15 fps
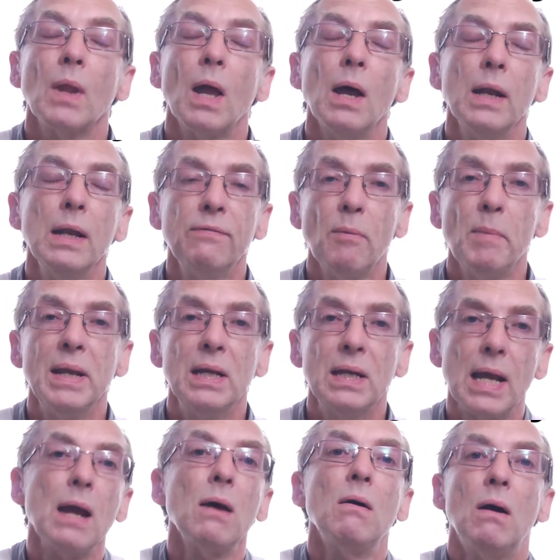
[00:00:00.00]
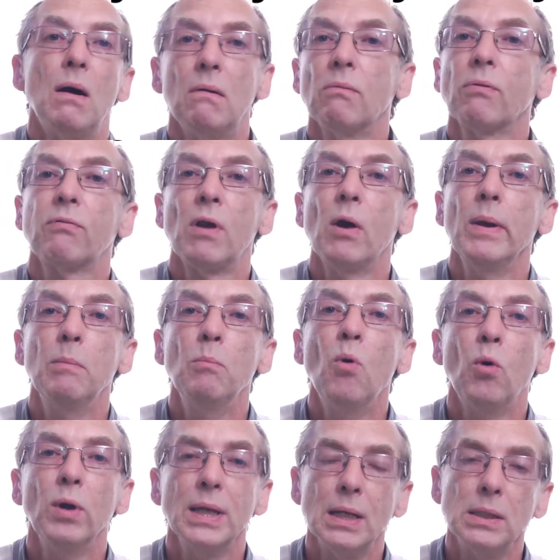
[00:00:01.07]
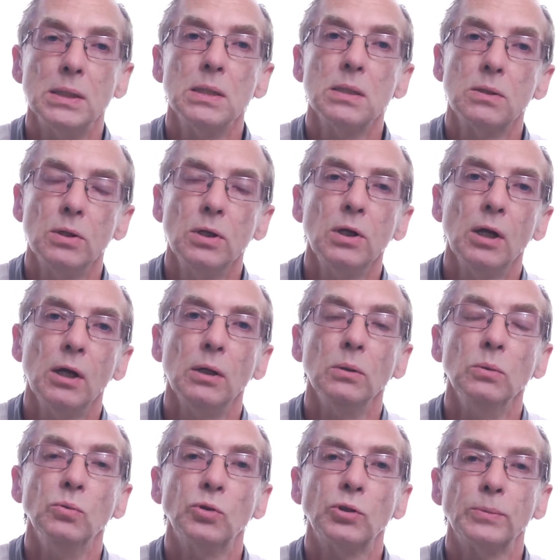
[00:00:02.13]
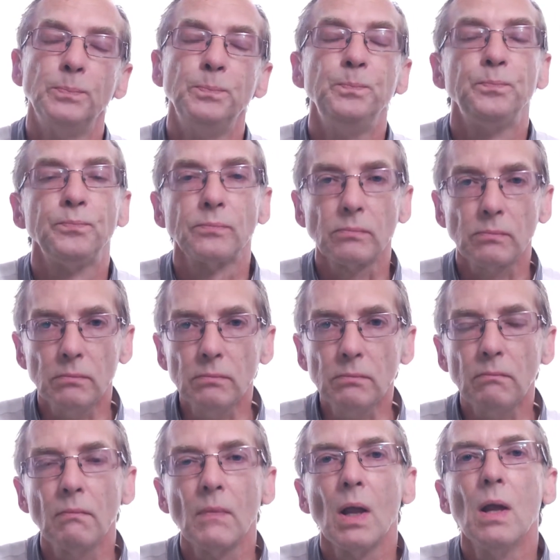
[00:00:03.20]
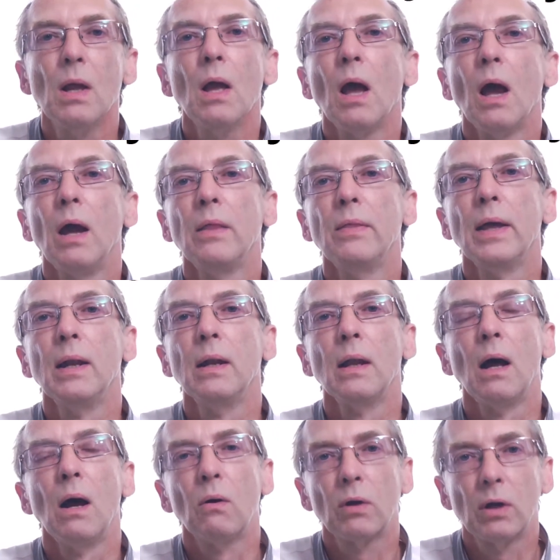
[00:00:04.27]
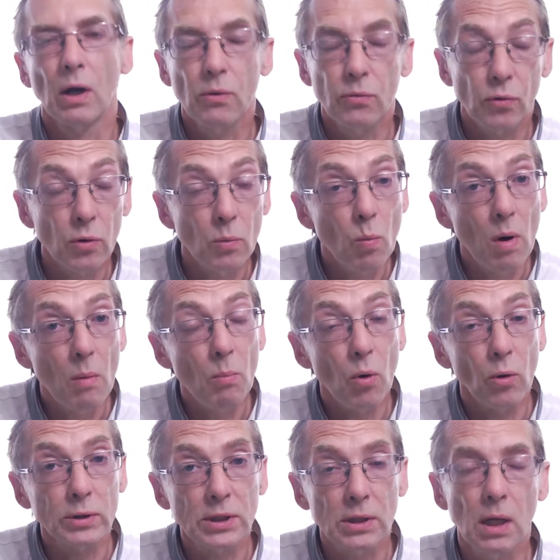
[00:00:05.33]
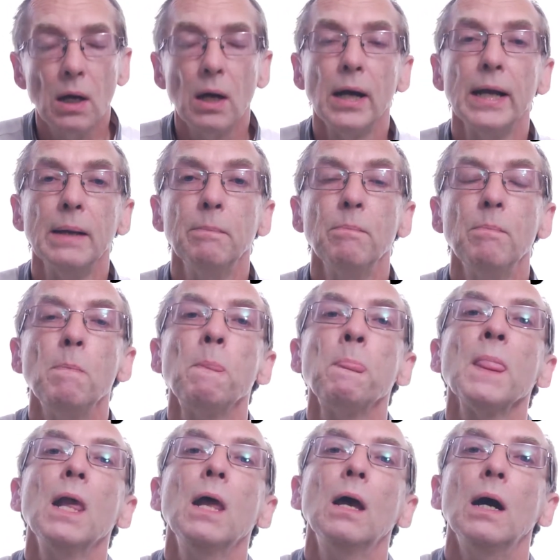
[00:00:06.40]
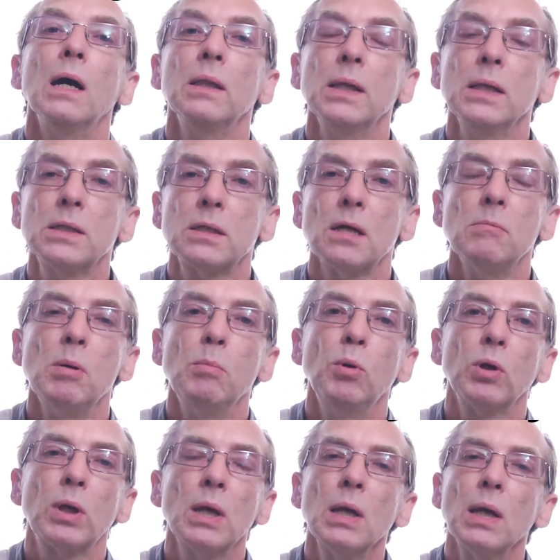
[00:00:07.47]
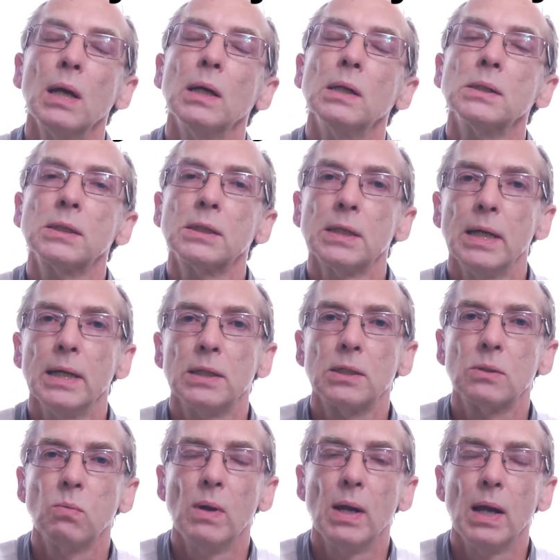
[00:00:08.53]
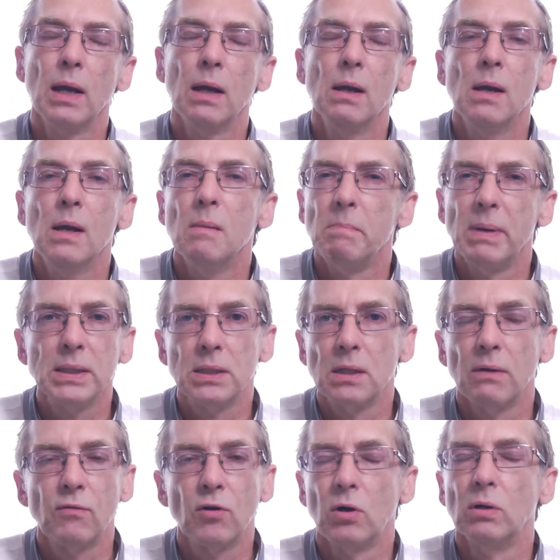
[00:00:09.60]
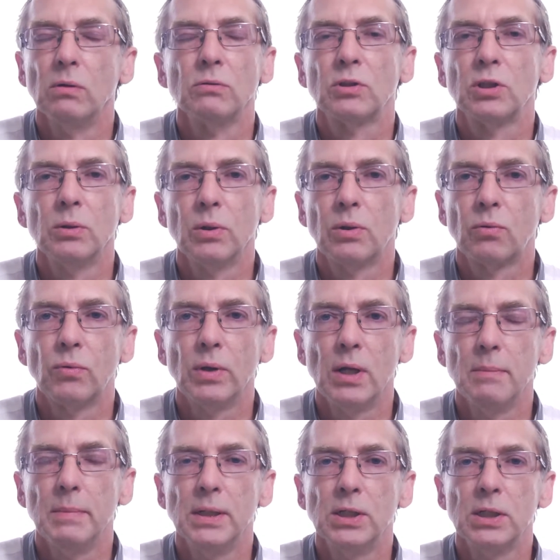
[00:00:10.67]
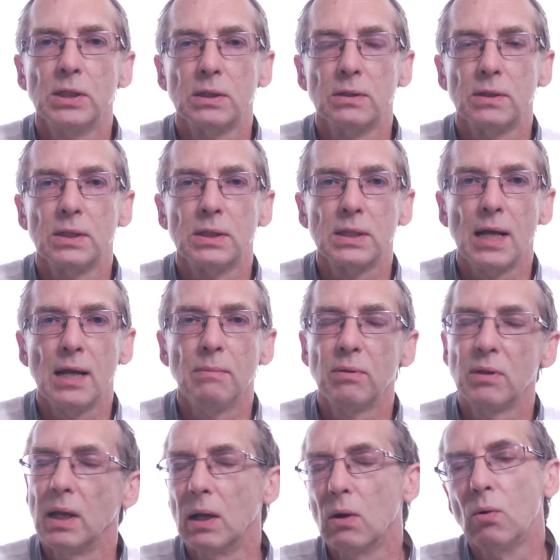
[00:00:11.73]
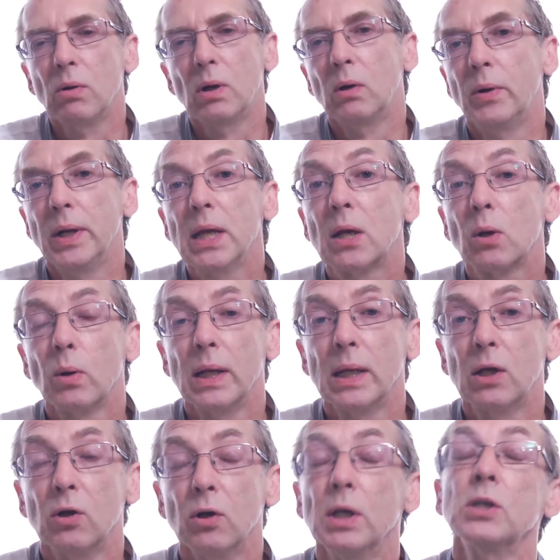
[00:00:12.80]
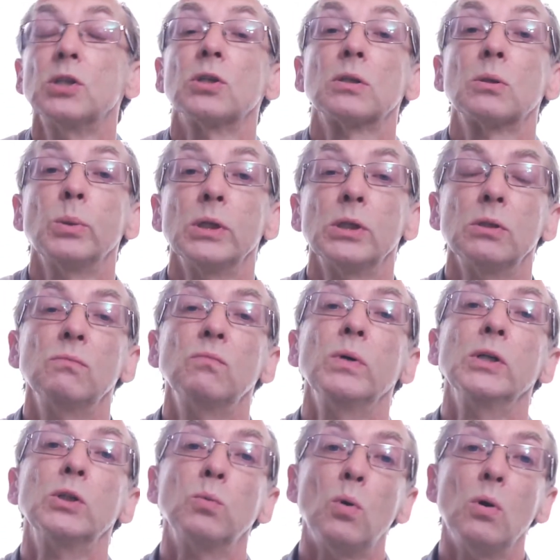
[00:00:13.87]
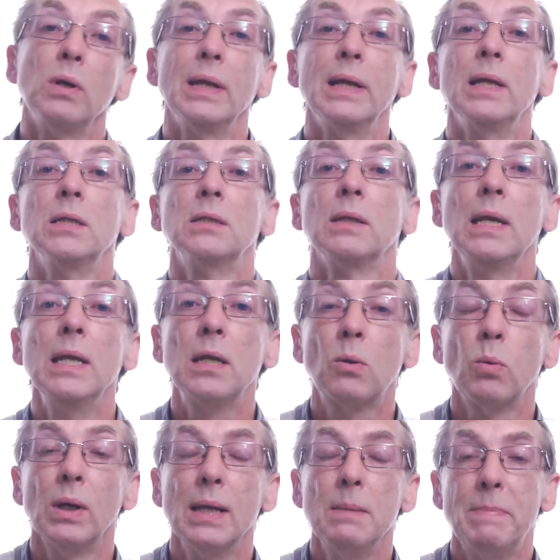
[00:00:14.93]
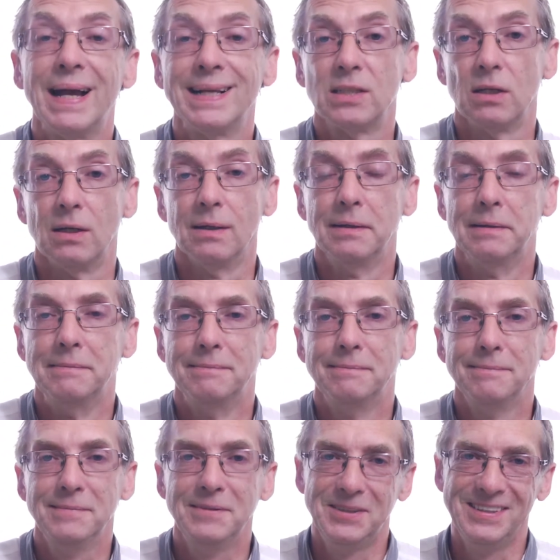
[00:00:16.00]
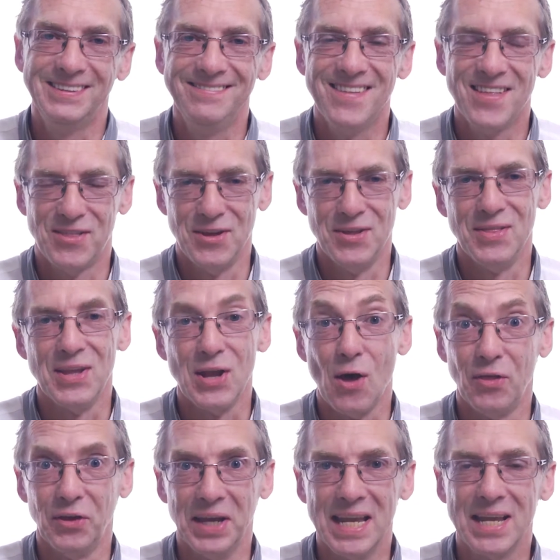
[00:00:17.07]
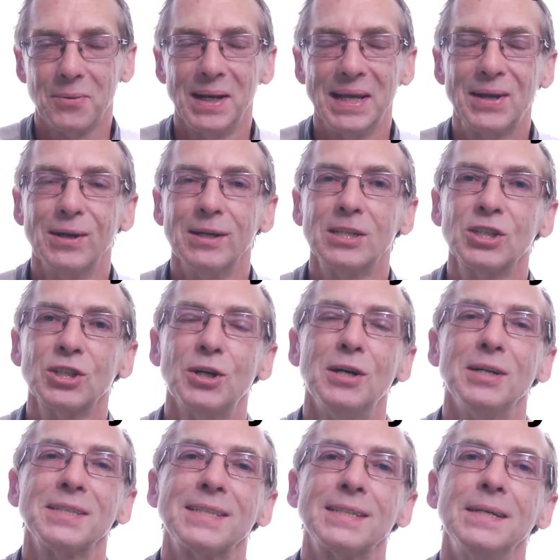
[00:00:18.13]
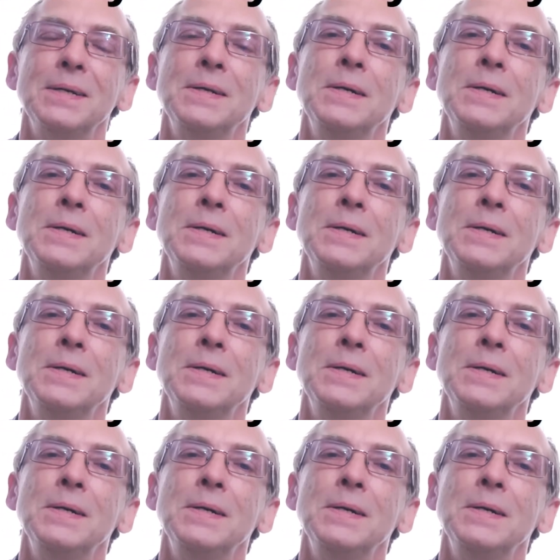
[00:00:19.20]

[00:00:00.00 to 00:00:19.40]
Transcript: And if I'm in doubt, I'll throw in more yeses than nos. And then I'll go through them one more time, and this time I'm looking at sets where basically I've got 2 or 3 images of the same thing. All are equally good. It's just a question of which one is equally better than the other equally good shots.